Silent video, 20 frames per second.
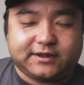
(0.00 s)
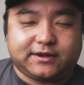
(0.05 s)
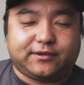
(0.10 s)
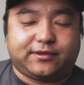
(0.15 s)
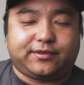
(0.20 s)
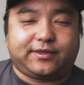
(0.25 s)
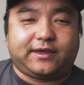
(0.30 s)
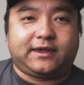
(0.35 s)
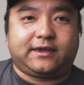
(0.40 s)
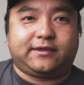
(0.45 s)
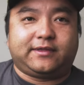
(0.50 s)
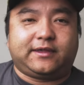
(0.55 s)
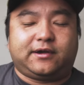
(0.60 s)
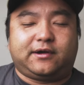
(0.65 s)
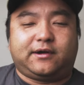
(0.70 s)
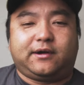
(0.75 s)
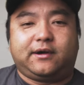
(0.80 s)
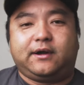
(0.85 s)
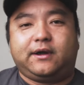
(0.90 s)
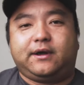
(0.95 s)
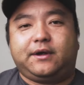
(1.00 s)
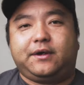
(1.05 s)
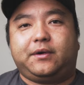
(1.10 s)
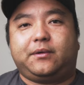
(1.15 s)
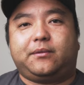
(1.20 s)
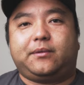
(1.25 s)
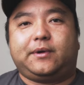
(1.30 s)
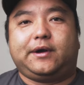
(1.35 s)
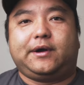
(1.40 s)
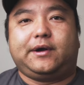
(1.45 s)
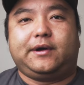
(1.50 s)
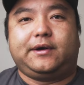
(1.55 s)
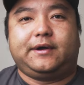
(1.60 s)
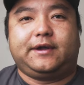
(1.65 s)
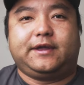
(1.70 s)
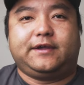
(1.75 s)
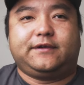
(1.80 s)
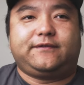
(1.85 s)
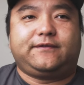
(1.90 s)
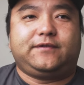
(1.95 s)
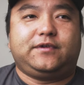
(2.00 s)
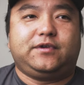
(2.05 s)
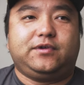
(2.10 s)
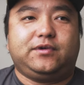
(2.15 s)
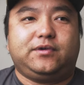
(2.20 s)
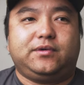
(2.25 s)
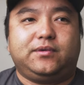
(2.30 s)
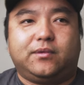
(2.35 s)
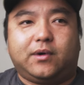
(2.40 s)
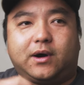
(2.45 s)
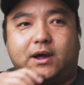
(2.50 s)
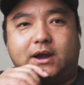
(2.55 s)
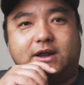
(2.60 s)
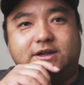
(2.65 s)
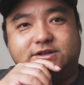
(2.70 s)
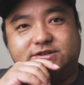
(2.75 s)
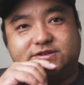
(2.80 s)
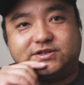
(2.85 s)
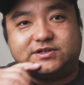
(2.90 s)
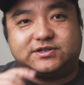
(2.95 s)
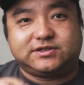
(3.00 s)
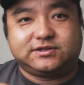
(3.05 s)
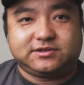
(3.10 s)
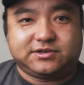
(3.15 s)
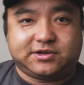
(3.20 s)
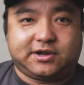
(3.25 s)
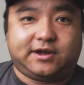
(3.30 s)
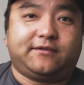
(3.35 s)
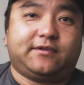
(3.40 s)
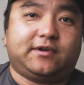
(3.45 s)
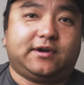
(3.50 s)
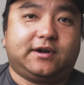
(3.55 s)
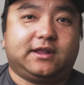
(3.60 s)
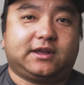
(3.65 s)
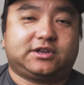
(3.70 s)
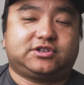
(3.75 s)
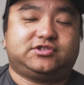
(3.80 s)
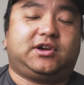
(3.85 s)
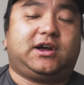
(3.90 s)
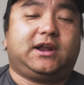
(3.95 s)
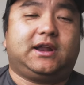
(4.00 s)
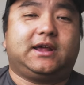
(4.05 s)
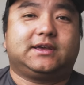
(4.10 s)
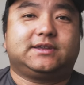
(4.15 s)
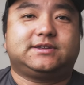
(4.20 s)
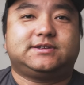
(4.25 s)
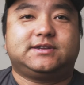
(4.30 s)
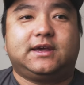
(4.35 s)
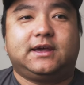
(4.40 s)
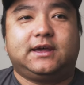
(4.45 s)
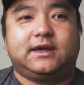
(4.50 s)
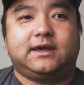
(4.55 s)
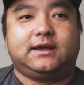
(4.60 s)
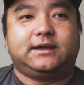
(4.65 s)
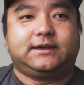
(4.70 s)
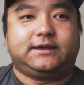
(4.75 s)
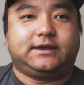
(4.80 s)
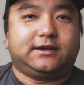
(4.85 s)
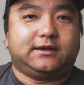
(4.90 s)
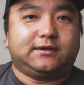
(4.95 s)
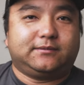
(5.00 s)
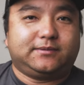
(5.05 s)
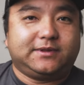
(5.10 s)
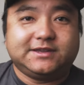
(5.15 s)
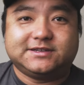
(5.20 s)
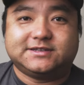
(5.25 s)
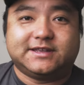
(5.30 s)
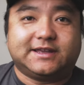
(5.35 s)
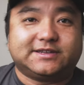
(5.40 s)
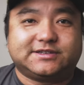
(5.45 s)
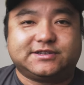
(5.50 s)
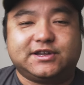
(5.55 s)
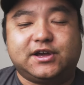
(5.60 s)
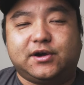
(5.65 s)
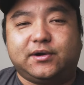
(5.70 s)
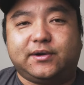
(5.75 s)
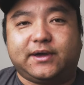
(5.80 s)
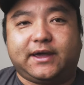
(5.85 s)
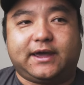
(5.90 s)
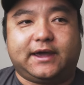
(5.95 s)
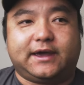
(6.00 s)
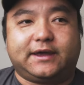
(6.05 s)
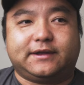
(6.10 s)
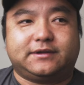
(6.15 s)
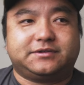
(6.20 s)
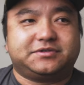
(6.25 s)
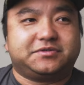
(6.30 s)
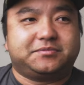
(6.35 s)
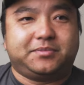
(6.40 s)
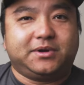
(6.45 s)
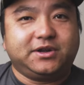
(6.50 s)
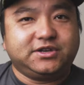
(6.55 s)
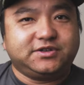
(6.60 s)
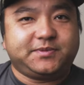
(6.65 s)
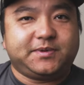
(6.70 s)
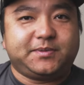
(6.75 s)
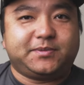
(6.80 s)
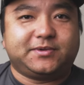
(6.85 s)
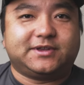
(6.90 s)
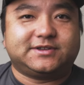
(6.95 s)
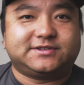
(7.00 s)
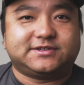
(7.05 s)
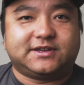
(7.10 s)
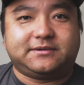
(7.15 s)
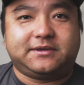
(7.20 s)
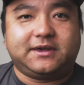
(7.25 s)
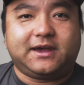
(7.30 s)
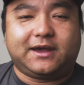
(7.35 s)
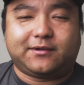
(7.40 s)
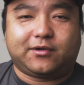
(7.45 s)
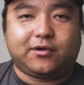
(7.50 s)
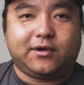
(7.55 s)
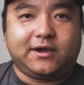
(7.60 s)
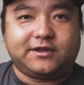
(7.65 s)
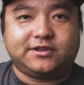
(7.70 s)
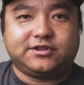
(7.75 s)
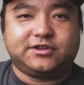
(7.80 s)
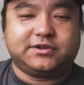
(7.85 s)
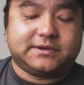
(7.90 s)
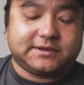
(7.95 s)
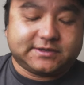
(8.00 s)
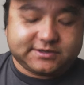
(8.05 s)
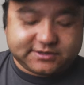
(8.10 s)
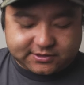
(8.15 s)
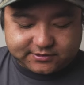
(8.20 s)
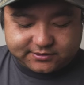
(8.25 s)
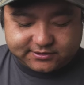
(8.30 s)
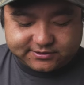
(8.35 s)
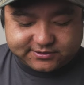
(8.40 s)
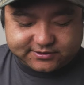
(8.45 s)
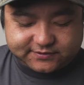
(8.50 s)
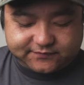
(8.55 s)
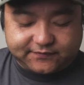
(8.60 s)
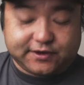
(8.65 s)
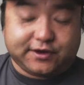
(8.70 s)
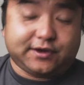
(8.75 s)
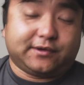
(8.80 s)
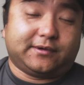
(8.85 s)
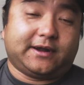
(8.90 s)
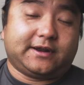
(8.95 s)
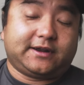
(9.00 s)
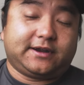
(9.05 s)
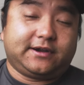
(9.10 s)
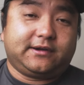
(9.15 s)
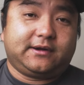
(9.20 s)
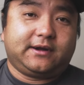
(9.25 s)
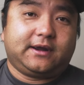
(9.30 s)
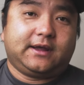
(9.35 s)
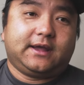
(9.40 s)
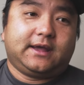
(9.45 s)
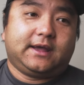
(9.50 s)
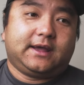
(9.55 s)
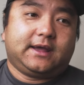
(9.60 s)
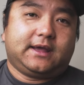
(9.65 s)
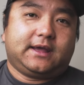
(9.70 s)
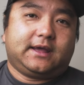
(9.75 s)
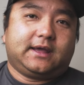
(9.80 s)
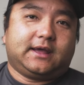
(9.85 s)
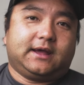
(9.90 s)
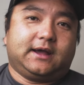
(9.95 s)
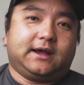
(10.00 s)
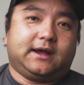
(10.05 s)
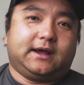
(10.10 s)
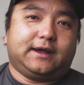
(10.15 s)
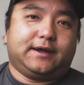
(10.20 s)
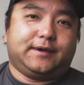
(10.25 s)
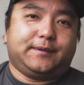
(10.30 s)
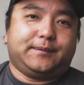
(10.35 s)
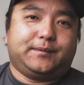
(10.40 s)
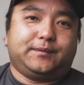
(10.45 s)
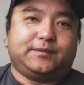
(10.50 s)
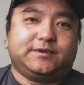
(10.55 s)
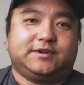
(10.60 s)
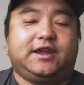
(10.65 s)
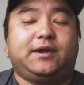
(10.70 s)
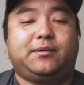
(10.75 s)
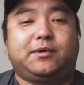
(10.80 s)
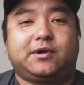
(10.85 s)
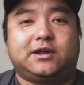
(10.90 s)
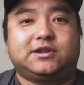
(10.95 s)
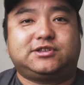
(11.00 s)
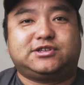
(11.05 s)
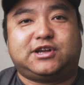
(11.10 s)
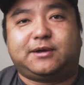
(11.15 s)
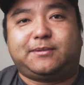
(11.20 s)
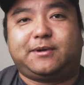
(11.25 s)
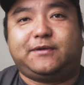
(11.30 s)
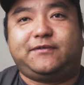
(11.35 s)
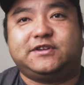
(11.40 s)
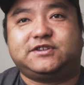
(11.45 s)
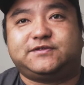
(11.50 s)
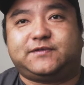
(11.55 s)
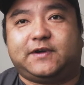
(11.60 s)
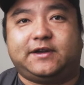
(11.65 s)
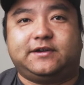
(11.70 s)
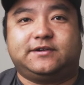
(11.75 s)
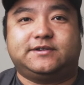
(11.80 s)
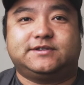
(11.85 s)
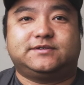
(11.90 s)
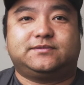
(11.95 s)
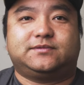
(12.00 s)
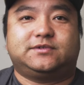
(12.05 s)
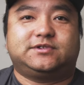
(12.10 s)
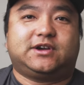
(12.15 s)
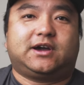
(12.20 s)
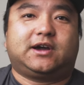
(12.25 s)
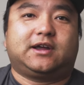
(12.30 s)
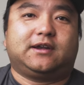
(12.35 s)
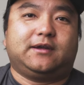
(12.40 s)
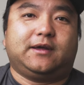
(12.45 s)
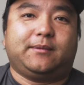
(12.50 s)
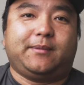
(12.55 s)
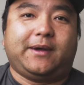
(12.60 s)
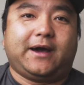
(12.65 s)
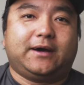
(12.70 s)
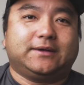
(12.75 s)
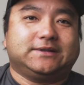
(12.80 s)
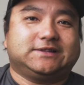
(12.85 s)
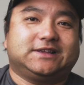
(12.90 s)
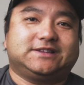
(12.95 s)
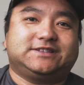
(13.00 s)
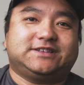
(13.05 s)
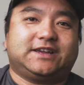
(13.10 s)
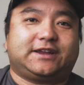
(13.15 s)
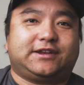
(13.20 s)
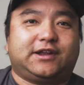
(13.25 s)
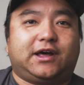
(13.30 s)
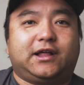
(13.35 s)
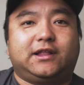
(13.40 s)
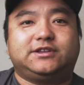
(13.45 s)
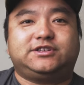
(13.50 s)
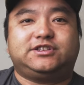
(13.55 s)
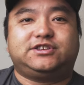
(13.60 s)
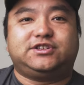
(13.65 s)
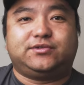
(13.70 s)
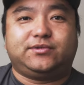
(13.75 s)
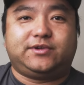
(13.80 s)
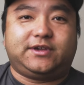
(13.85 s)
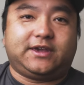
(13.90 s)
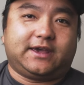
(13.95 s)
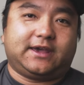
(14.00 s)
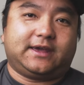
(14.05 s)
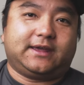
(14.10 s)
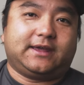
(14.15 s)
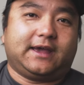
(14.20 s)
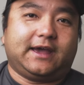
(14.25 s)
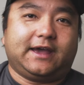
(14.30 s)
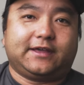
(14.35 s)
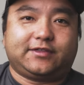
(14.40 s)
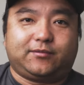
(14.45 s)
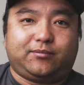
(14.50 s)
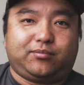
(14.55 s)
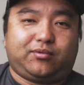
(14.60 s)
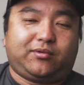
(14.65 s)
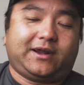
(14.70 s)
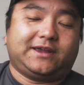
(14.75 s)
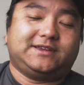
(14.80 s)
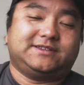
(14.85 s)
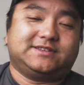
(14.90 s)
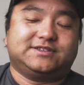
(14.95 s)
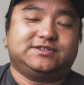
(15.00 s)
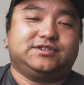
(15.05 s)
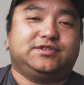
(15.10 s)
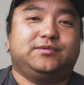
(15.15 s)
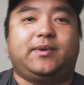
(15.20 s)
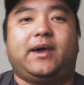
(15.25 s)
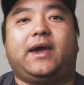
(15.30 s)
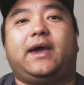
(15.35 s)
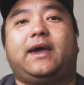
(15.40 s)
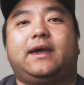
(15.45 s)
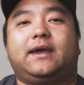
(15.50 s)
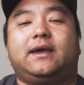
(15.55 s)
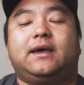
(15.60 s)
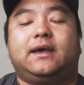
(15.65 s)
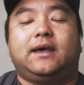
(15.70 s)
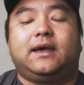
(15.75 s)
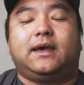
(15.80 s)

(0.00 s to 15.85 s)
little thing in there where if you wanted us to cover electronics, you know, please let us know. And there's a bunch of people that said, yeah, go ahead and do it. So, this is the video right here. Today, we're going to talk about fish finders. We're talking about the technology you get at the prices you pay.